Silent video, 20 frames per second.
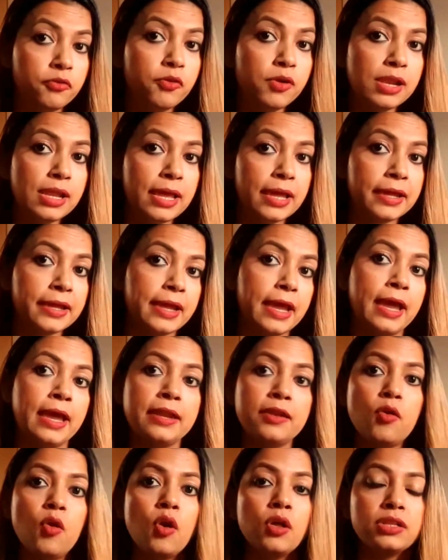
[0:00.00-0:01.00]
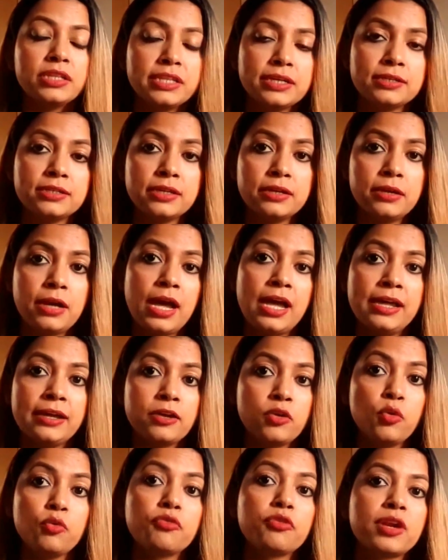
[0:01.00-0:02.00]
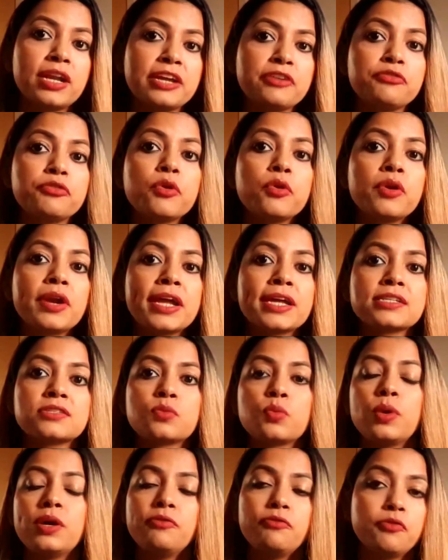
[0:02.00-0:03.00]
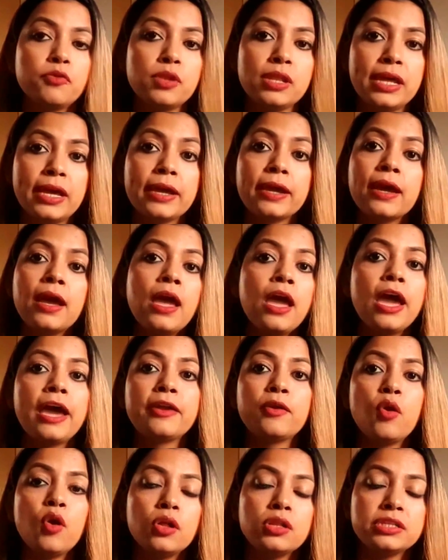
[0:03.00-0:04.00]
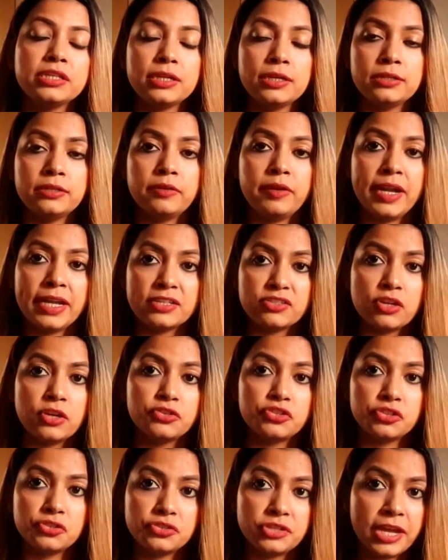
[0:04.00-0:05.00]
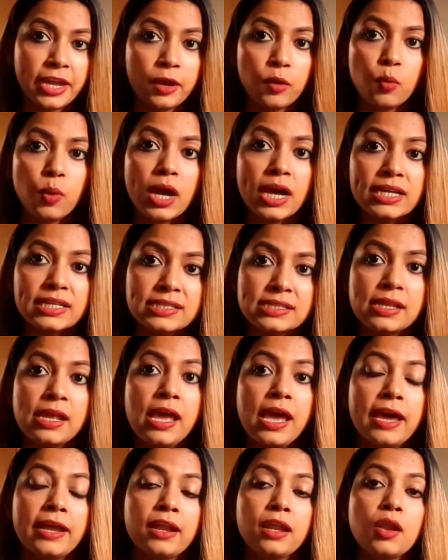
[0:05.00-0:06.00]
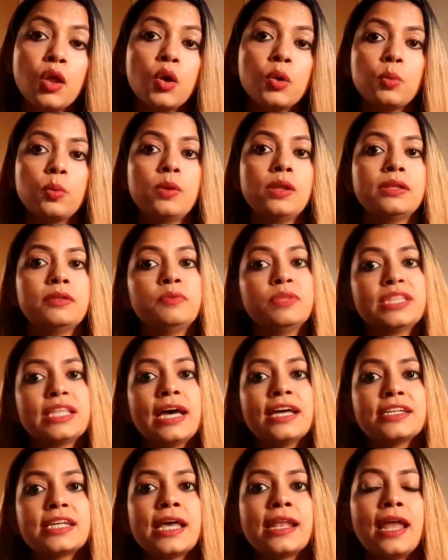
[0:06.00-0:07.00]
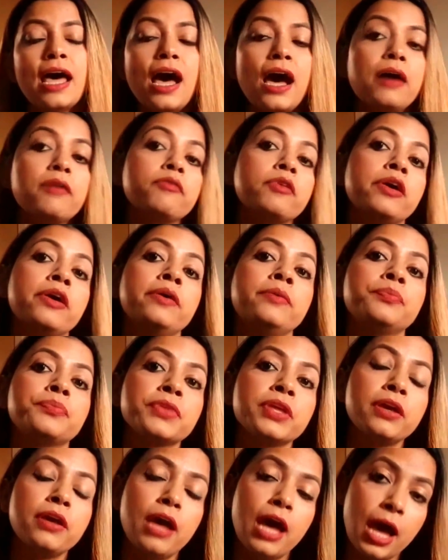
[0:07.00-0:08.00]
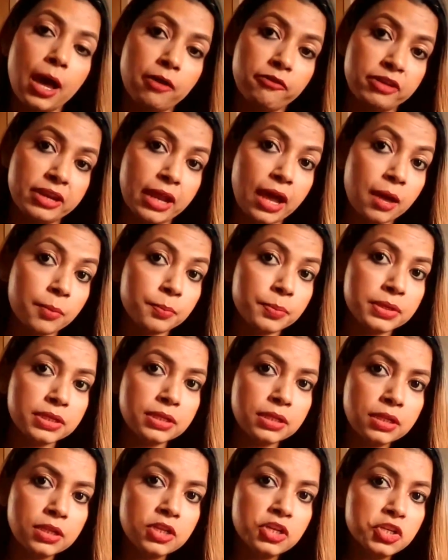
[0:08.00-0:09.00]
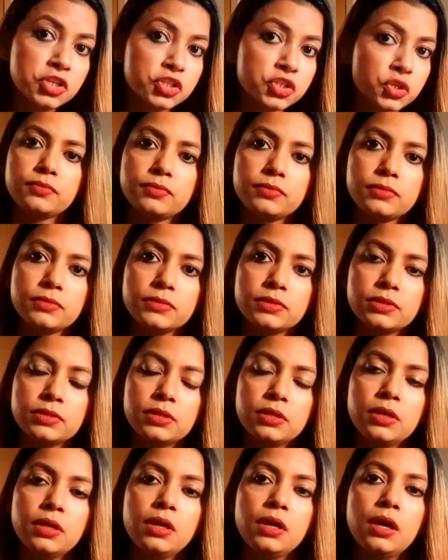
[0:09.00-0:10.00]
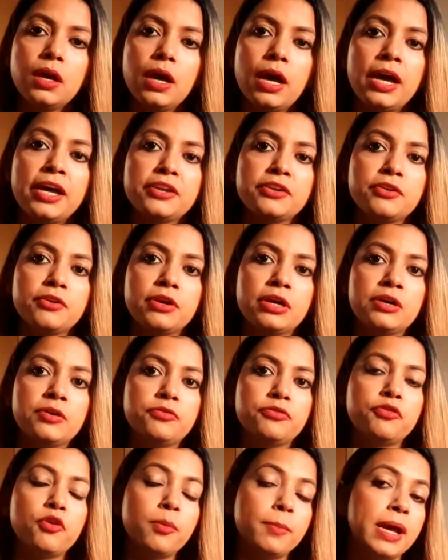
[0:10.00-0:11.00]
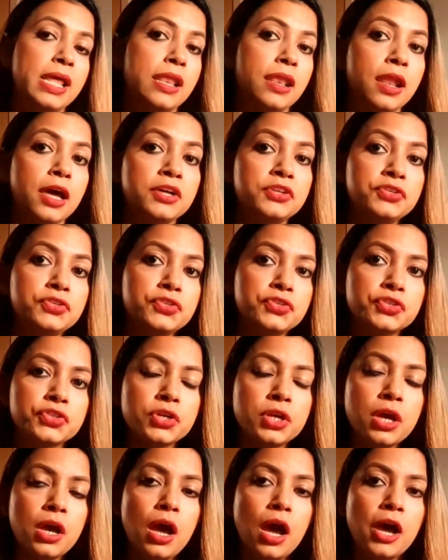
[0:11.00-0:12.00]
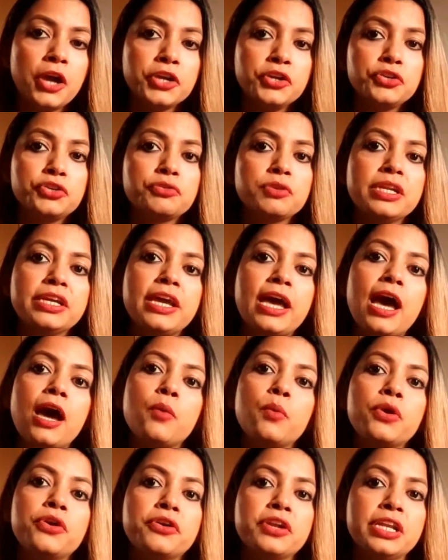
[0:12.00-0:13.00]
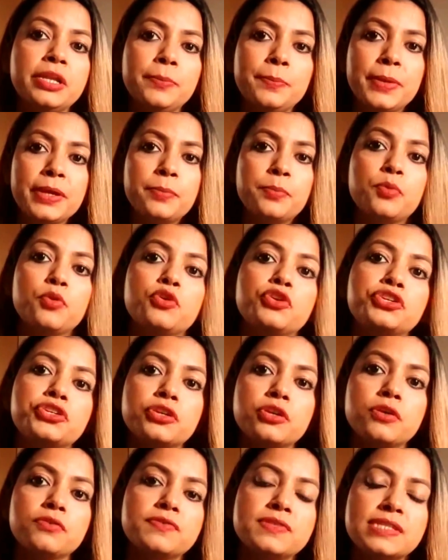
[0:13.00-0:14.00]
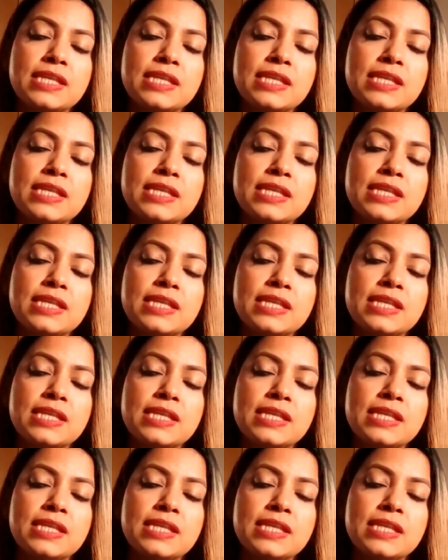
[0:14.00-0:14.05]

full egg, and all the other, I go for like 4 eggs, 1 full egg, and all the other eggs are just egg whites. And along with that, I'll have an apple. And for my lunch, I usually have a really big portion of